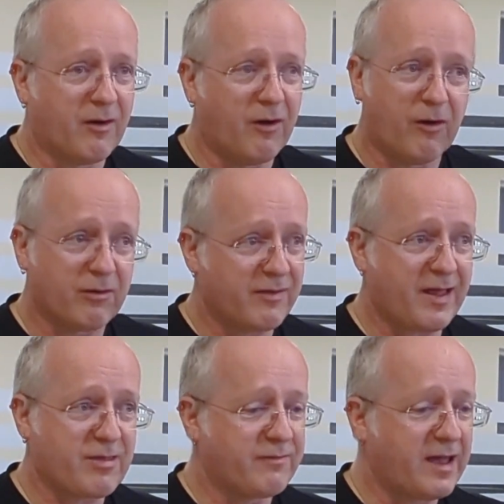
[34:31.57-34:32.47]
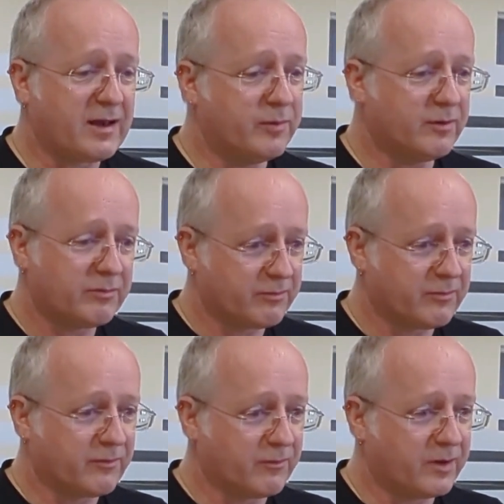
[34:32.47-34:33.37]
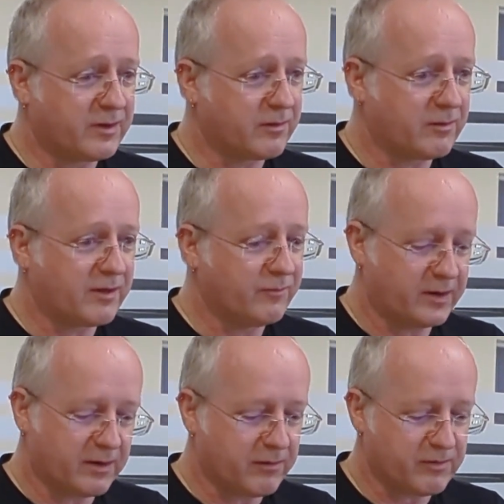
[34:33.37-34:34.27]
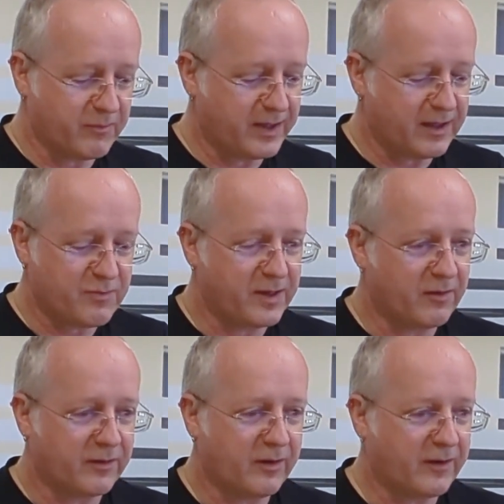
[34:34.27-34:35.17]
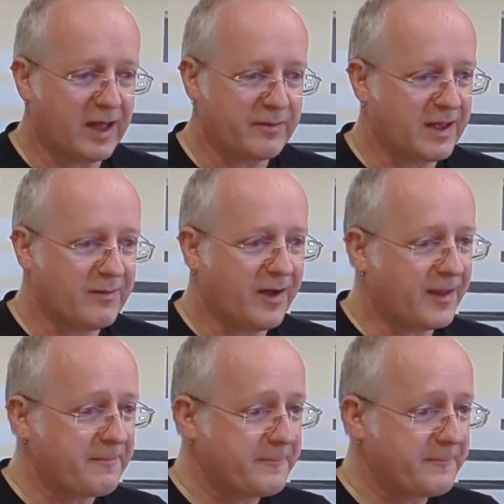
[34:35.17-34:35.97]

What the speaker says: all of that's available even when you're using PHP on IBM I.